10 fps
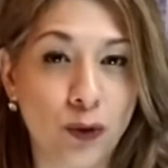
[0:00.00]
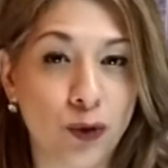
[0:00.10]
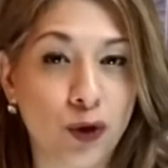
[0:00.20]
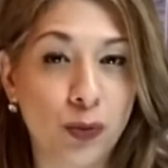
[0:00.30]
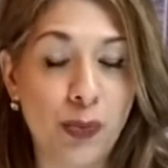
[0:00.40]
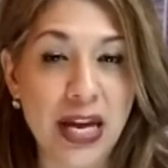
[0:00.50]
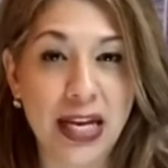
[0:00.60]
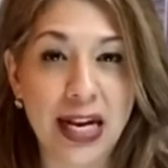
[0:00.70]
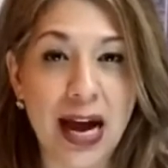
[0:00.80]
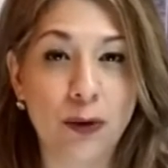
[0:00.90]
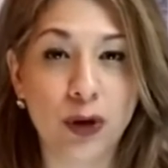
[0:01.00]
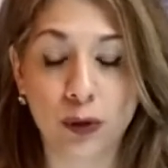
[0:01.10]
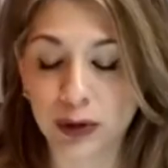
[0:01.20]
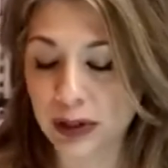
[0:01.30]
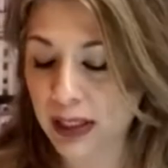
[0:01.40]
speak it out.
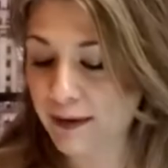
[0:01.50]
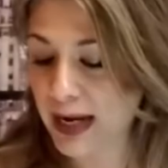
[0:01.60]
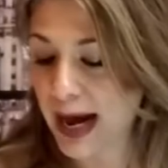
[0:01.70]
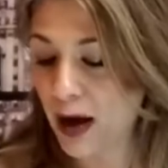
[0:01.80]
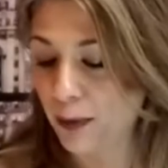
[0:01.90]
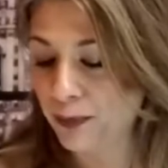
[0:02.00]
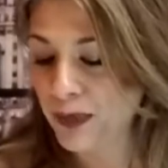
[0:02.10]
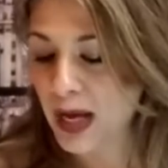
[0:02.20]
You'll live it out.